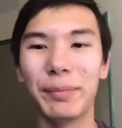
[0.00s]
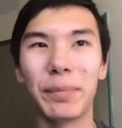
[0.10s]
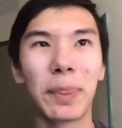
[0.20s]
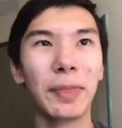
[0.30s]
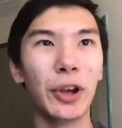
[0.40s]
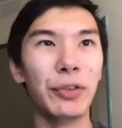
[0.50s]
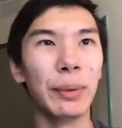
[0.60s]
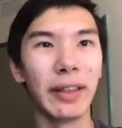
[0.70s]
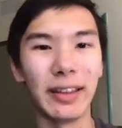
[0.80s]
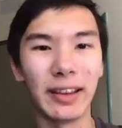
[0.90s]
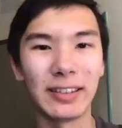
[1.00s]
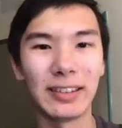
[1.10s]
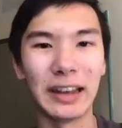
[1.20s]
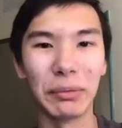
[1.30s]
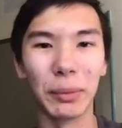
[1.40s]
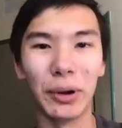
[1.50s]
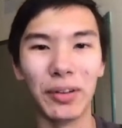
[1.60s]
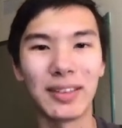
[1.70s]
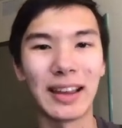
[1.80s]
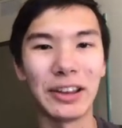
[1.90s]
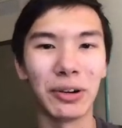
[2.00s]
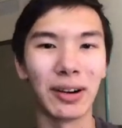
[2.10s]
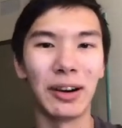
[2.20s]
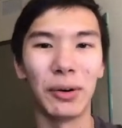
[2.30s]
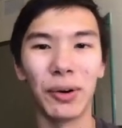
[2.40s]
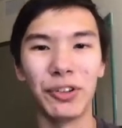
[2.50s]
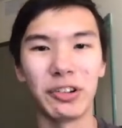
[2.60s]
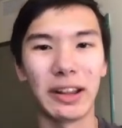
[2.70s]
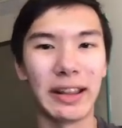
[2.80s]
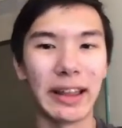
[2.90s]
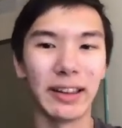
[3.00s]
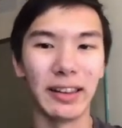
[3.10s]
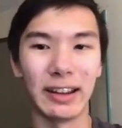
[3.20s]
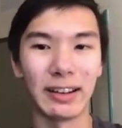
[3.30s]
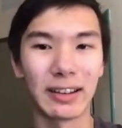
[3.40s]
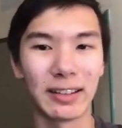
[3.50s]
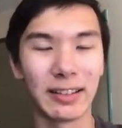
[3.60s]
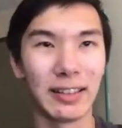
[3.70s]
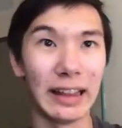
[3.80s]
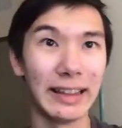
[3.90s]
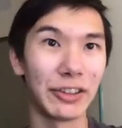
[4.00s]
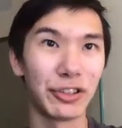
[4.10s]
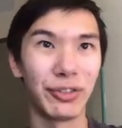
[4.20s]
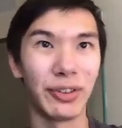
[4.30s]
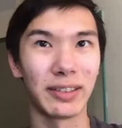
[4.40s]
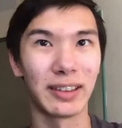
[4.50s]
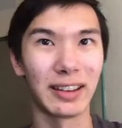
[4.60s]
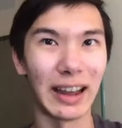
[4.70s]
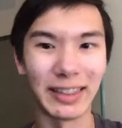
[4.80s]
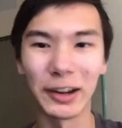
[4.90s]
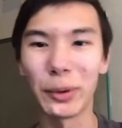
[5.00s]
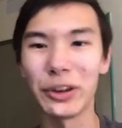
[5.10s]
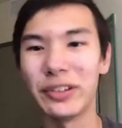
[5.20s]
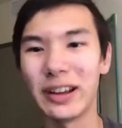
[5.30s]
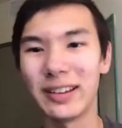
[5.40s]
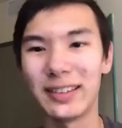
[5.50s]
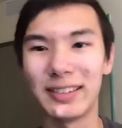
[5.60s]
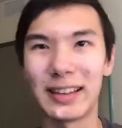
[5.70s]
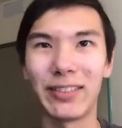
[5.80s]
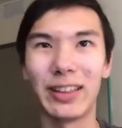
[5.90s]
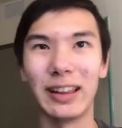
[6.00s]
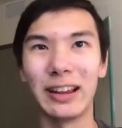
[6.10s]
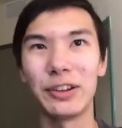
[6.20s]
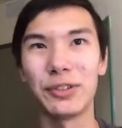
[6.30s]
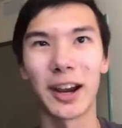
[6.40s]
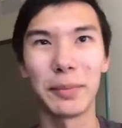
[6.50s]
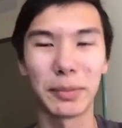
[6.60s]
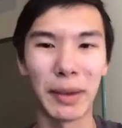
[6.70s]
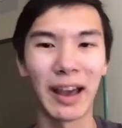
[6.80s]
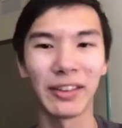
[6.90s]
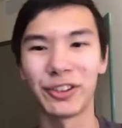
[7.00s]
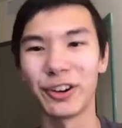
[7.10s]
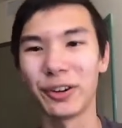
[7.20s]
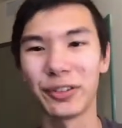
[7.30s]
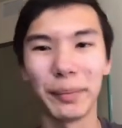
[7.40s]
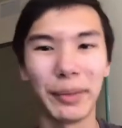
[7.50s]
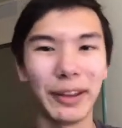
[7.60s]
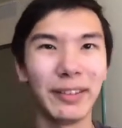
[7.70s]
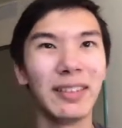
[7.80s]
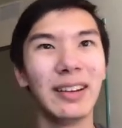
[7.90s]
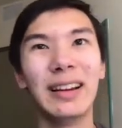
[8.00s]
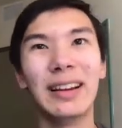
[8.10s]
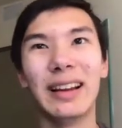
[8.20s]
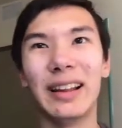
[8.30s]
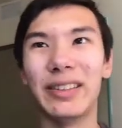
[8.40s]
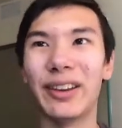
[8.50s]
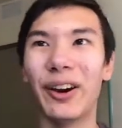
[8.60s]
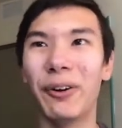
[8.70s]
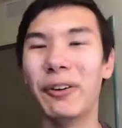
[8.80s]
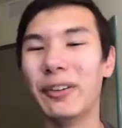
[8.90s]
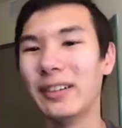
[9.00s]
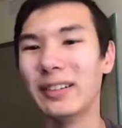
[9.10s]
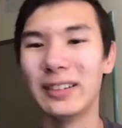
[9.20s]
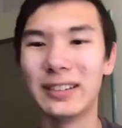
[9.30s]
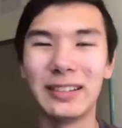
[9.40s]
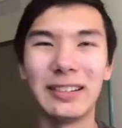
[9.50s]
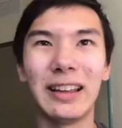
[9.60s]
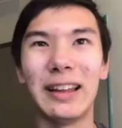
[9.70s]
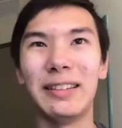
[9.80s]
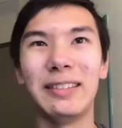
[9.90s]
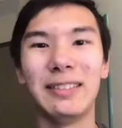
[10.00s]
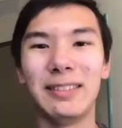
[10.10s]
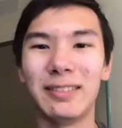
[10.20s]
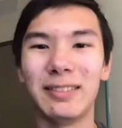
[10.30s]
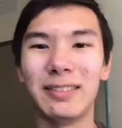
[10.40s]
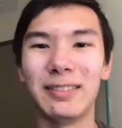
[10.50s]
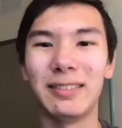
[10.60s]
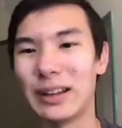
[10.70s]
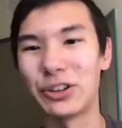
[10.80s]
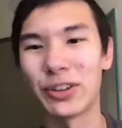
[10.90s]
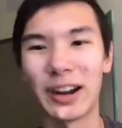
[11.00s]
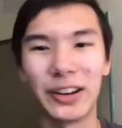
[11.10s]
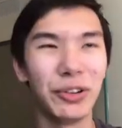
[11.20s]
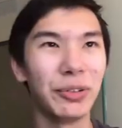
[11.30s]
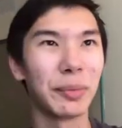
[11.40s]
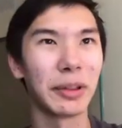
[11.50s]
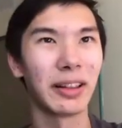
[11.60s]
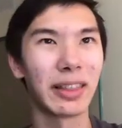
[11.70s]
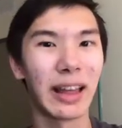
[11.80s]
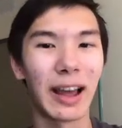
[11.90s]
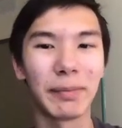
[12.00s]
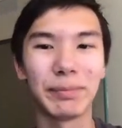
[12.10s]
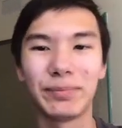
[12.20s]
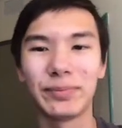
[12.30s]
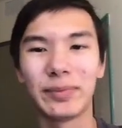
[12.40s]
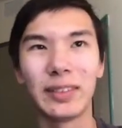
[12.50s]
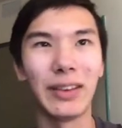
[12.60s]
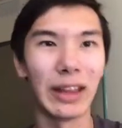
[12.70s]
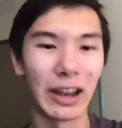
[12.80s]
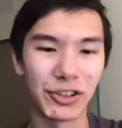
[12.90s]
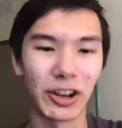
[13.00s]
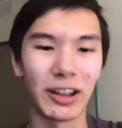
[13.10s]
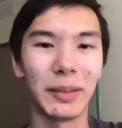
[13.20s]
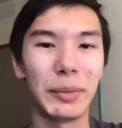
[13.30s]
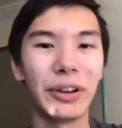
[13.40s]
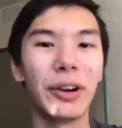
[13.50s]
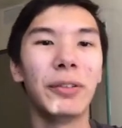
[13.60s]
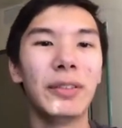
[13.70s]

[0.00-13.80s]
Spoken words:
So if you run this, git remote set URL origin and then the link, then that should fix it. I think what you did is instead of the link, you typed master or something. And so it tried to do something like that. Give that a shot and let me know.